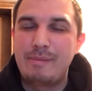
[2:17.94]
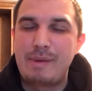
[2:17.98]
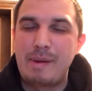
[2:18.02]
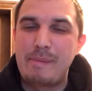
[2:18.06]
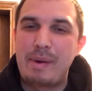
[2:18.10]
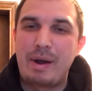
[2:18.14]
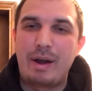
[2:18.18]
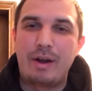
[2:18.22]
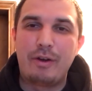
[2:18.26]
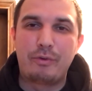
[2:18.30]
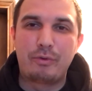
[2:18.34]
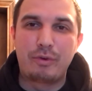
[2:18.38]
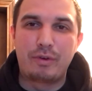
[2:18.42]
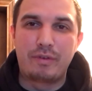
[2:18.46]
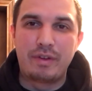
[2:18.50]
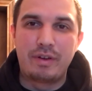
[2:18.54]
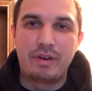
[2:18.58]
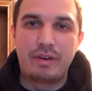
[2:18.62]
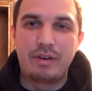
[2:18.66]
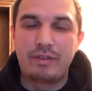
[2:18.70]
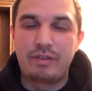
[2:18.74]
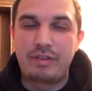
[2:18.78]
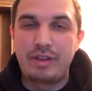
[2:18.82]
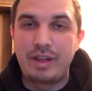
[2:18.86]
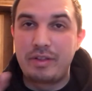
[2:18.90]
my parents were over
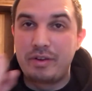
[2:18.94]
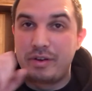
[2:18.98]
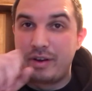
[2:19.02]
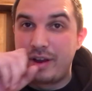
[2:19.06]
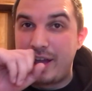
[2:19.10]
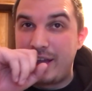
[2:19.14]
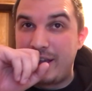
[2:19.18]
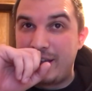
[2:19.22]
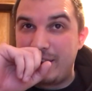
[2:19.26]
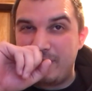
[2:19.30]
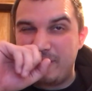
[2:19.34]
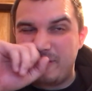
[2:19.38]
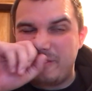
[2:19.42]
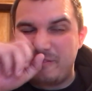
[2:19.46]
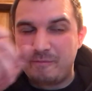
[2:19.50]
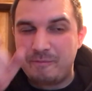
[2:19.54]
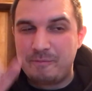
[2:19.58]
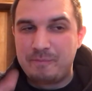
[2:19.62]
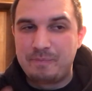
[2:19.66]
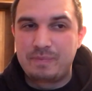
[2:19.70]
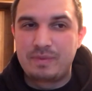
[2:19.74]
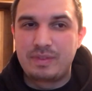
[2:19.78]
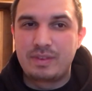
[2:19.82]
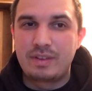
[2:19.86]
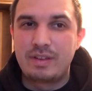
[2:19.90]
there just the other night, and
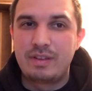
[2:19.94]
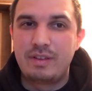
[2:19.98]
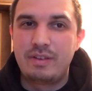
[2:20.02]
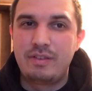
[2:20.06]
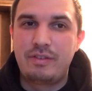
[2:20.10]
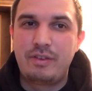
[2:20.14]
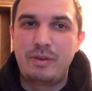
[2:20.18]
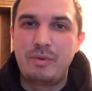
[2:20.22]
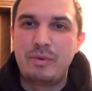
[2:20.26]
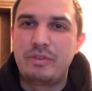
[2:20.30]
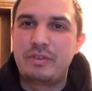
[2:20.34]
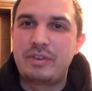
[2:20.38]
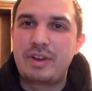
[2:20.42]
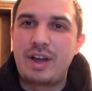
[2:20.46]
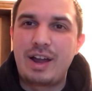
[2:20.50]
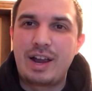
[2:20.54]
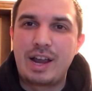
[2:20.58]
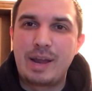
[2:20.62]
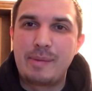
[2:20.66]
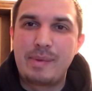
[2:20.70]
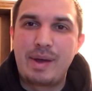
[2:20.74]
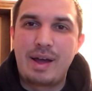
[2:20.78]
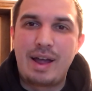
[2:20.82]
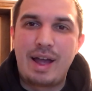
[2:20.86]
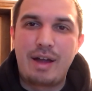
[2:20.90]
she was
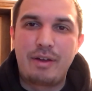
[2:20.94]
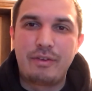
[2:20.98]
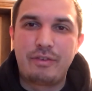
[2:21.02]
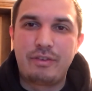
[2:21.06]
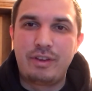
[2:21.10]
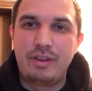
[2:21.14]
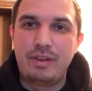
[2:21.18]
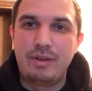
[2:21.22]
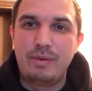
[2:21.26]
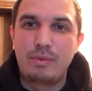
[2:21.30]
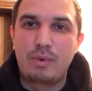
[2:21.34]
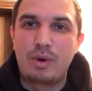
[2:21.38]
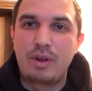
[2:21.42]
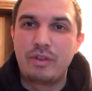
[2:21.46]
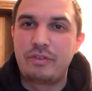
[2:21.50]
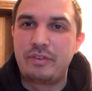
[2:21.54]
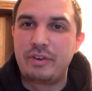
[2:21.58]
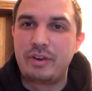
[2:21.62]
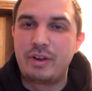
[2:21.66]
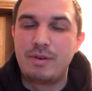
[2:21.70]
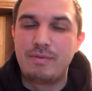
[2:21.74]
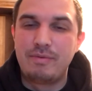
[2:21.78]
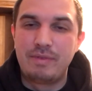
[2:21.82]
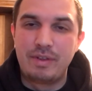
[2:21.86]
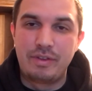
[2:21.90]
talking about how she wants
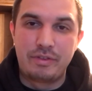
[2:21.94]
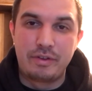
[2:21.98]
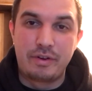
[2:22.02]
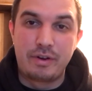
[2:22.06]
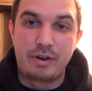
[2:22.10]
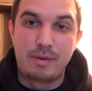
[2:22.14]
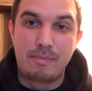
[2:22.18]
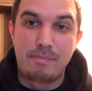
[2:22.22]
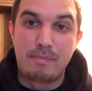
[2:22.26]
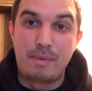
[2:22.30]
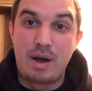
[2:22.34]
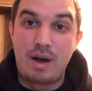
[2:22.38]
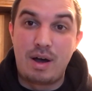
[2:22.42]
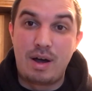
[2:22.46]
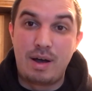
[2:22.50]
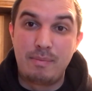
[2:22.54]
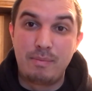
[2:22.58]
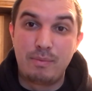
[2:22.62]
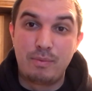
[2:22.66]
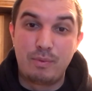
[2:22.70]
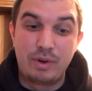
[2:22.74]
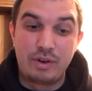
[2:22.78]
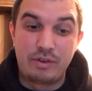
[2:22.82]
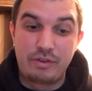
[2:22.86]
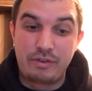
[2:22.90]
to go visit her mom,
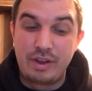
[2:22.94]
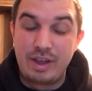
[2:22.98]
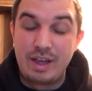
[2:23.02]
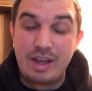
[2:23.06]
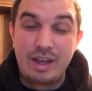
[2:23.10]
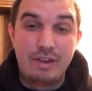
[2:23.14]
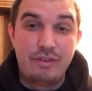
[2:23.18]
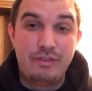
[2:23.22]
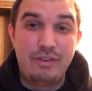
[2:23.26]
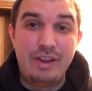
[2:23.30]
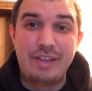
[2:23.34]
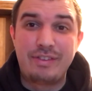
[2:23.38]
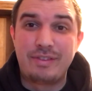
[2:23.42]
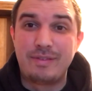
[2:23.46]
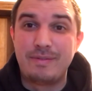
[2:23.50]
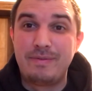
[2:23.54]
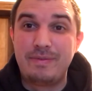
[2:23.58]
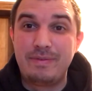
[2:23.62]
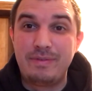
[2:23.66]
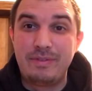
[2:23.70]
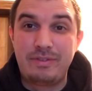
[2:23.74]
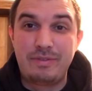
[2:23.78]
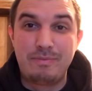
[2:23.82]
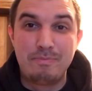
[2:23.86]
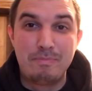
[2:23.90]
which she
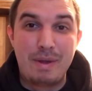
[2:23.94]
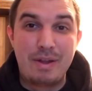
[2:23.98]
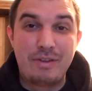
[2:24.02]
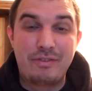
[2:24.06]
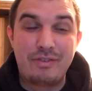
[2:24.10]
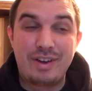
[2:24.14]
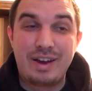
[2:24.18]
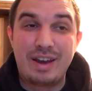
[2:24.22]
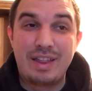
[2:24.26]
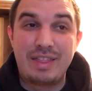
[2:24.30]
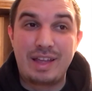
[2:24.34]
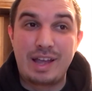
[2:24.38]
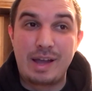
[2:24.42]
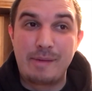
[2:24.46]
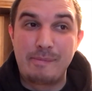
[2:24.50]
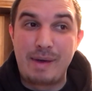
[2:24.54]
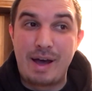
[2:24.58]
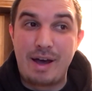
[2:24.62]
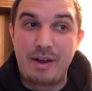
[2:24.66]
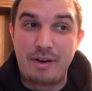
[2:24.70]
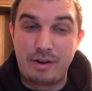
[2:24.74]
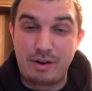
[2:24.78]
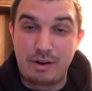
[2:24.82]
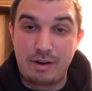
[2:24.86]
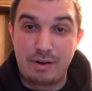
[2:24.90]
hasn't mentioned anything
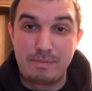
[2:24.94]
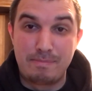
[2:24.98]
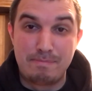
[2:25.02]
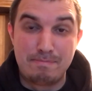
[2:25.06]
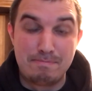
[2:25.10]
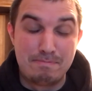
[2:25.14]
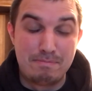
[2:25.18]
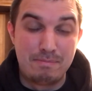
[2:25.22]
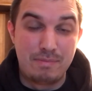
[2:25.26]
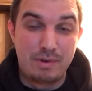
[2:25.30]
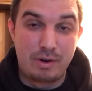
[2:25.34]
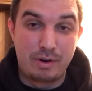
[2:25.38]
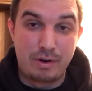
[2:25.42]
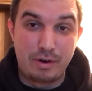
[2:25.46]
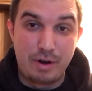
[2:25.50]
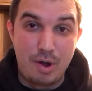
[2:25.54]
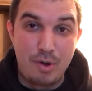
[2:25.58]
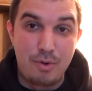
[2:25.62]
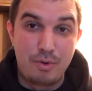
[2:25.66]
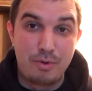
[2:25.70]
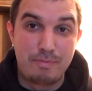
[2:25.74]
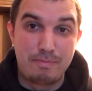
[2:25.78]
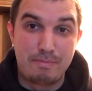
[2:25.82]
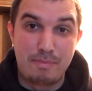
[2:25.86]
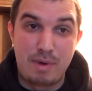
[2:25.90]
about her
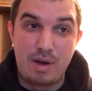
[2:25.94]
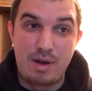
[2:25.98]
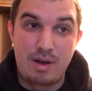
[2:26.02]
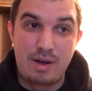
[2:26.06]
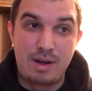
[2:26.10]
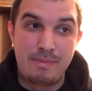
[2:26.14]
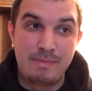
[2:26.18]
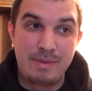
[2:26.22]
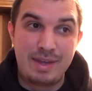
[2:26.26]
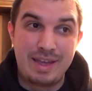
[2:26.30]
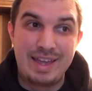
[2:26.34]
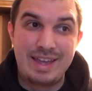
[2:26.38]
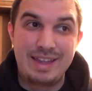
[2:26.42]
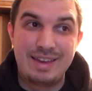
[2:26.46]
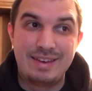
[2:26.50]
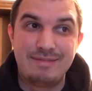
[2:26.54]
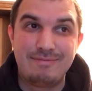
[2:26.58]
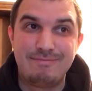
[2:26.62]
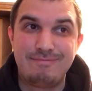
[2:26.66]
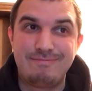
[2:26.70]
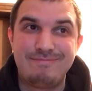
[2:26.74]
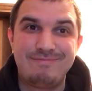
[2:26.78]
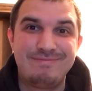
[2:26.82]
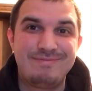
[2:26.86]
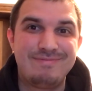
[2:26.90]
own mom
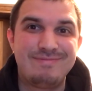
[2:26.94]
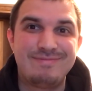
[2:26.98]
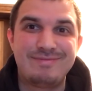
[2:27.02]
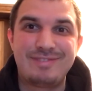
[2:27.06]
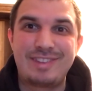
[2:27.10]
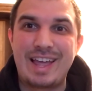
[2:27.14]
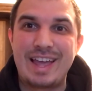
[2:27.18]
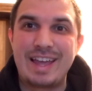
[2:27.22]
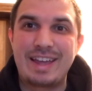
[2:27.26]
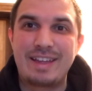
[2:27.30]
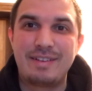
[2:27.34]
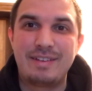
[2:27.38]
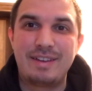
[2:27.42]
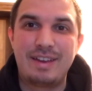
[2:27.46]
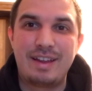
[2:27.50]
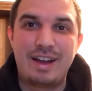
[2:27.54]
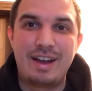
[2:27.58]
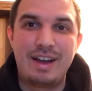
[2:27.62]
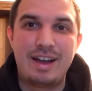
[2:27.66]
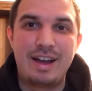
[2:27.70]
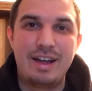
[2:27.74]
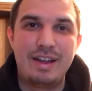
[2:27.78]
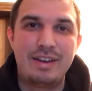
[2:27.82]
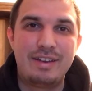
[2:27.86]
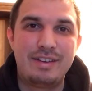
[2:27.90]
in like
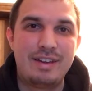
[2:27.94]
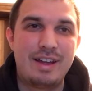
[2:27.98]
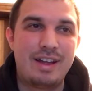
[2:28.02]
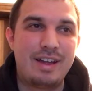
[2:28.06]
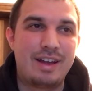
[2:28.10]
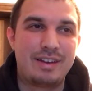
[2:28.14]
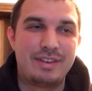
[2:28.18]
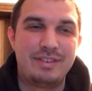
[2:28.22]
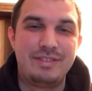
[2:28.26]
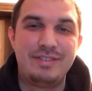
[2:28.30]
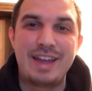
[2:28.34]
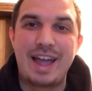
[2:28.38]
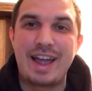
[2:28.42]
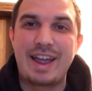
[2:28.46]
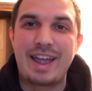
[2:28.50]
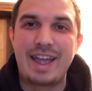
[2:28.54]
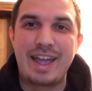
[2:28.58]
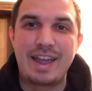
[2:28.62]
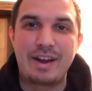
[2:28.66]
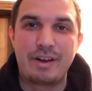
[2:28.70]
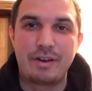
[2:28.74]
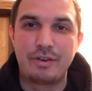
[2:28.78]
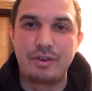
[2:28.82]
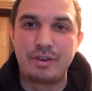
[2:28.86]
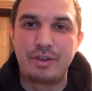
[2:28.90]
a
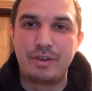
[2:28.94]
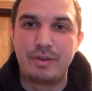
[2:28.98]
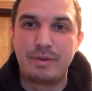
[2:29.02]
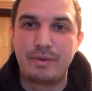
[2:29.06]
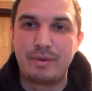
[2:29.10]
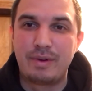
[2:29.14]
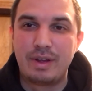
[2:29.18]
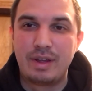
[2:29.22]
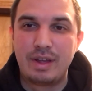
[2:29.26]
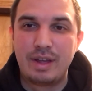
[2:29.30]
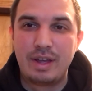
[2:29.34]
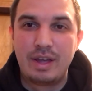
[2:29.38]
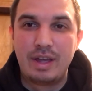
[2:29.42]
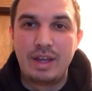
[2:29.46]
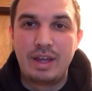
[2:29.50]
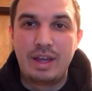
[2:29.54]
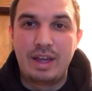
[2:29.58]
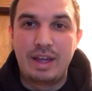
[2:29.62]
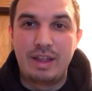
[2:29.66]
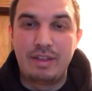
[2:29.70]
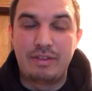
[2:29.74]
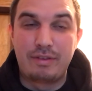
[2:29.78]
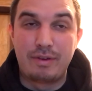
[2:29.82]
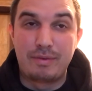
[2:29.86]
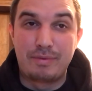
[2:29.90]
decade or two.
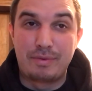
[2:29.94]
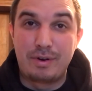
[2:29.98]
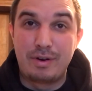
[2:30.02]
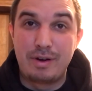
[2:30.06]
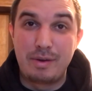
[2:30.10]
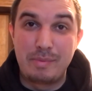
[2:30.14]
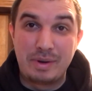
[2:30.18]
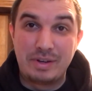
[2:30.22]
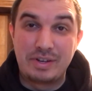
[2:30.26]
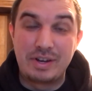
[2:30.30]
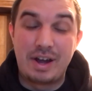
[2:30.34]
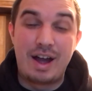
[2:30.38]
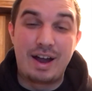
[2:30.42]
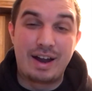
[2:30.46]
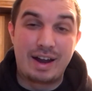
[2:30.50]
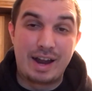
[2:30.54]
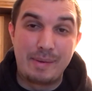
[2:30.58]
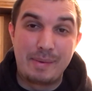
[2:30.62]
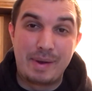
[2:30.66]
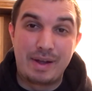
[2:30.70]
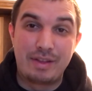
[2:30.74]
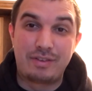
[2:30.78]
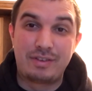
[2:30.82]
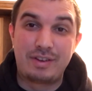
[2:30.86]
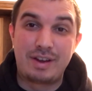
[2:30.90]
And so for her to be talking
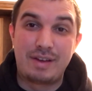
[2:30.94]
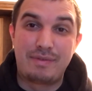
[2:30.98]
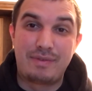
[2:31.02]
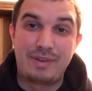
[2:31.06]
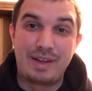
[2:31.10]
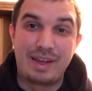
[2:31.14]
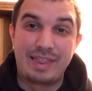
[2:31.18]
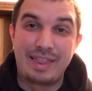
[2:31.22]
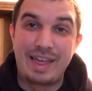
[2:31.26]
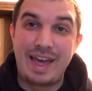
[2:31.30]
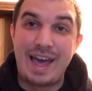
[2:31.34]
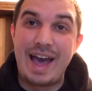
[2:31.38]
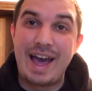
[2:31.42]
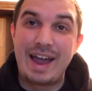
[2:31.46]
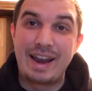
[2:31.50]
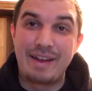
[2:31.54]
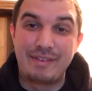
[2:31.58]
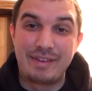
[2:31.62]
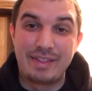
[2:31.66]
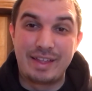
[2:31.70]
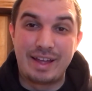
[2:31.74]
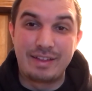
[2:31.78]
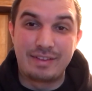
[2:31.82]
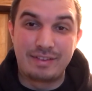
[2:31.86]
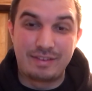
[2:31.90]
about stuff like that, I
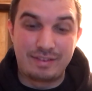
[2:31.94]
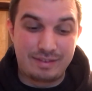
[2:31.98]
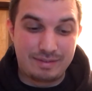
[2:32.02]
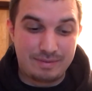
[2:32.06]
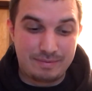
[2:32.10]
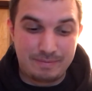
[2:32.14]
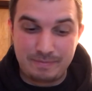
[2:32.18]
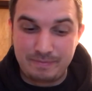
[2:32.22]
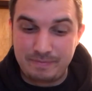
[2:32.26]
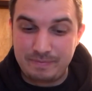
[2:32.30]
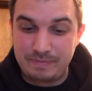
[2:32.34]
mean, that's